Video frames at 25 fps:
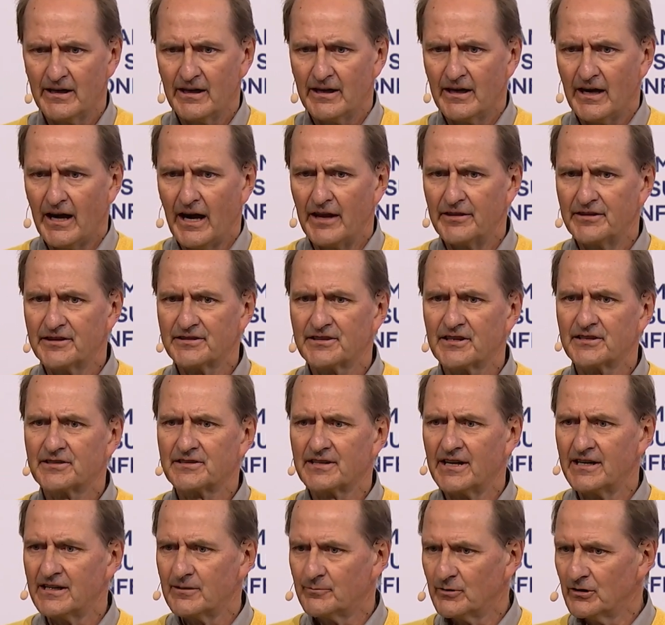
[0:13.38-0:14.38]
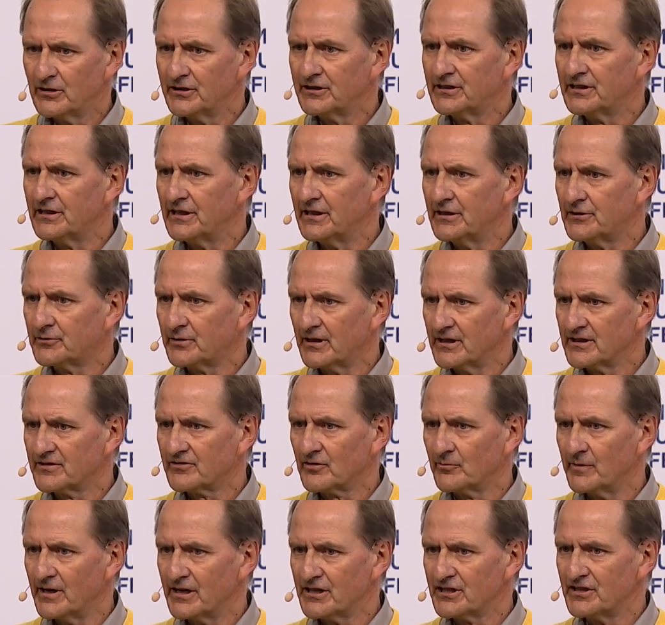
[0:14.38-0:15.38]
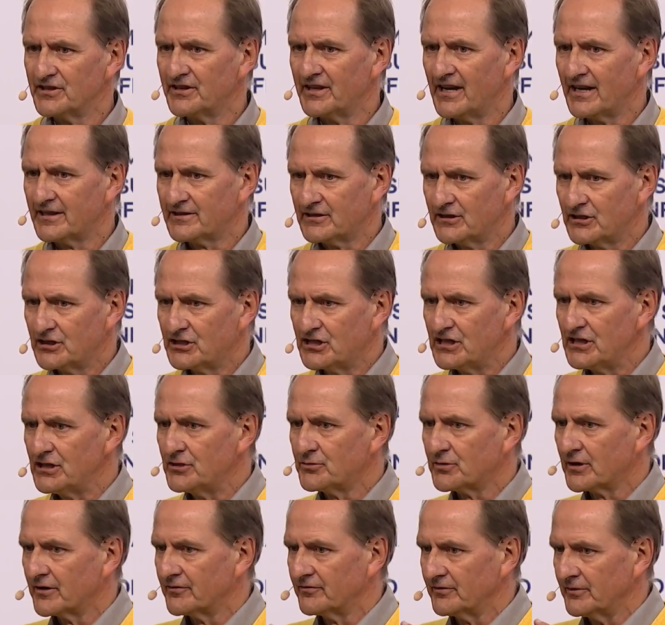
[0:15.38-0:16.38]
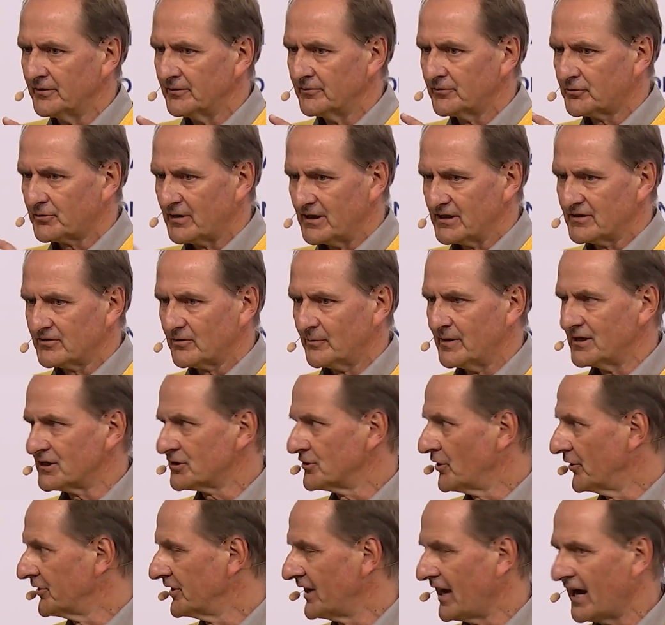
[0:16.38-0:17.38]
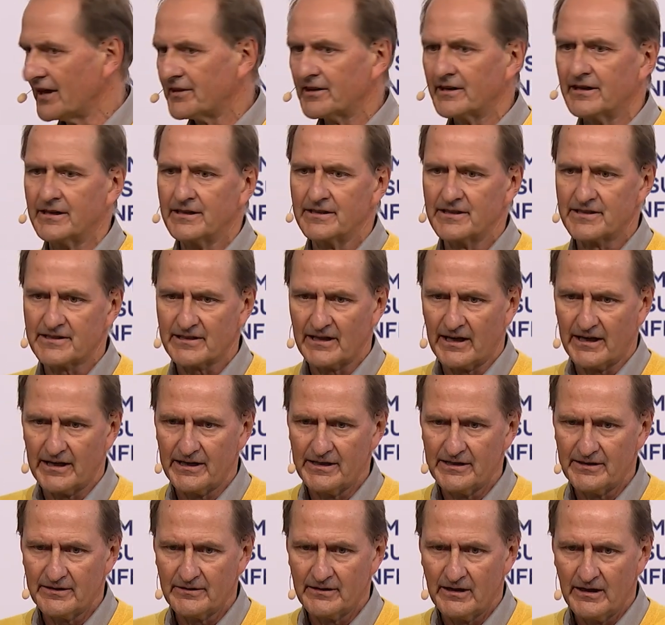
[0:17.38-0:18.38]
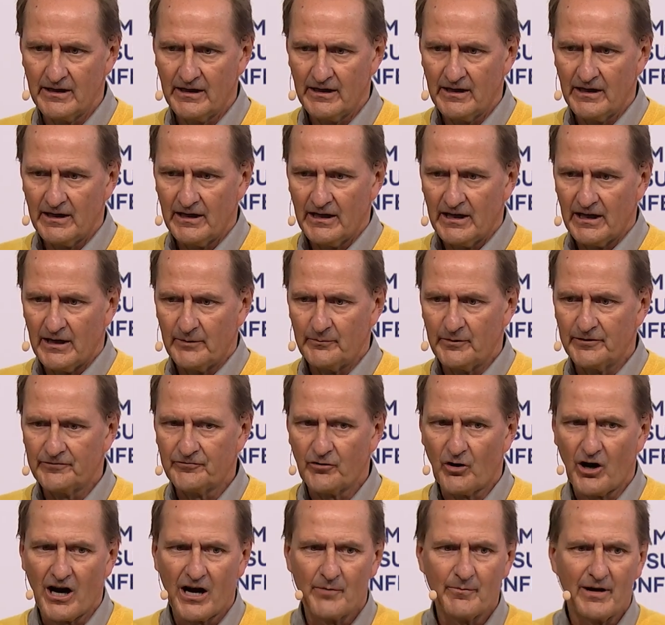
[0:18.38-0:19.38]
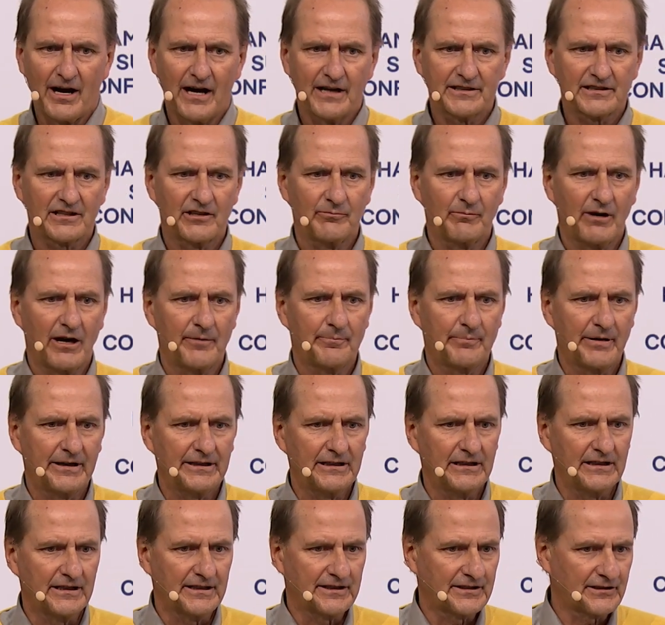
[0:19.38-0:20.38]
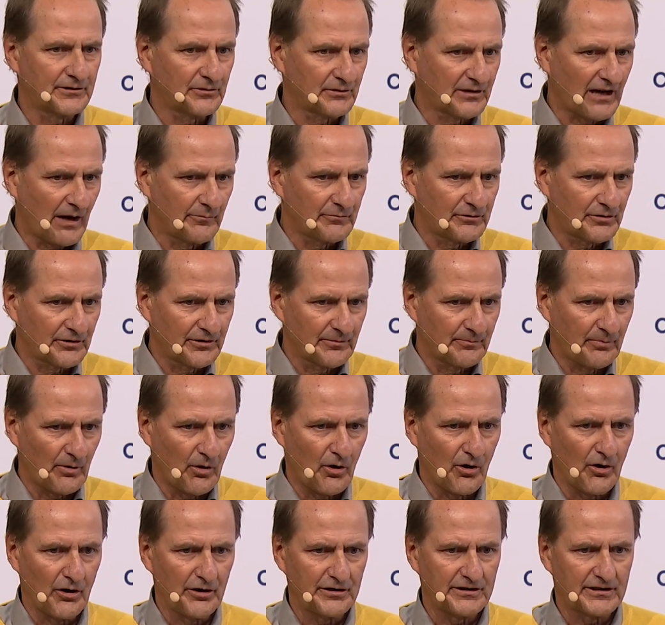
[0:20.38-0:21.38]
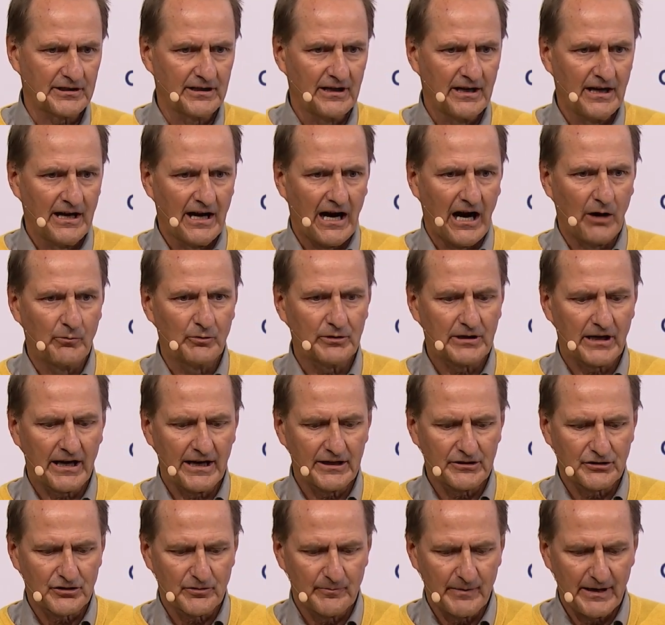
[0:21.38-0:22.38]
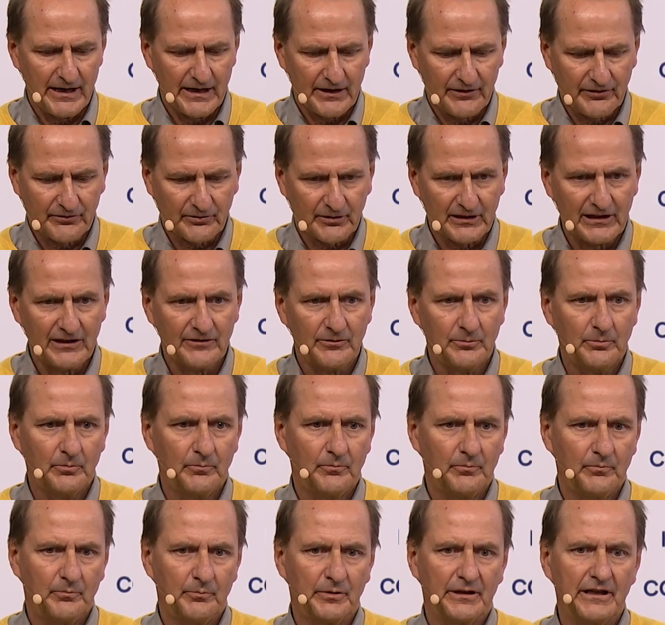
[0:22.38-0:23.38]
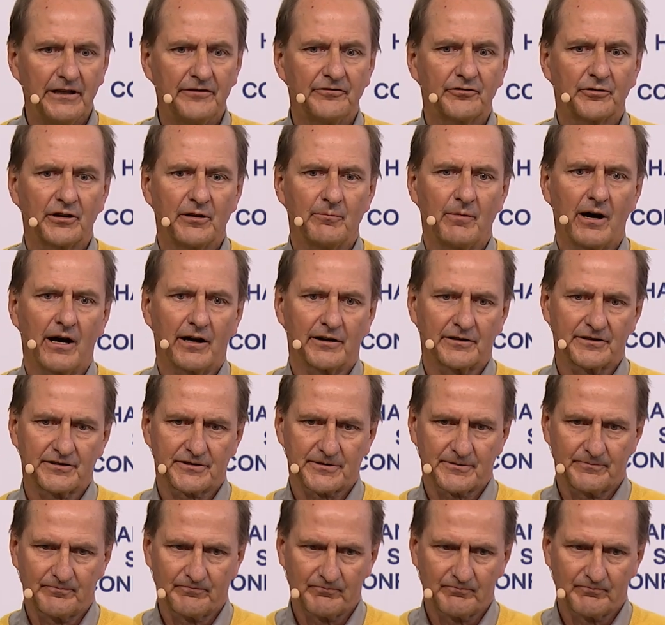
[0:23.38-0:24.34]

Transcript: and the sustainability transformation, the SDG-driven transformation on the other hand side. And before I'm asking my panelists to come to the board, I would like to make three brief remarks.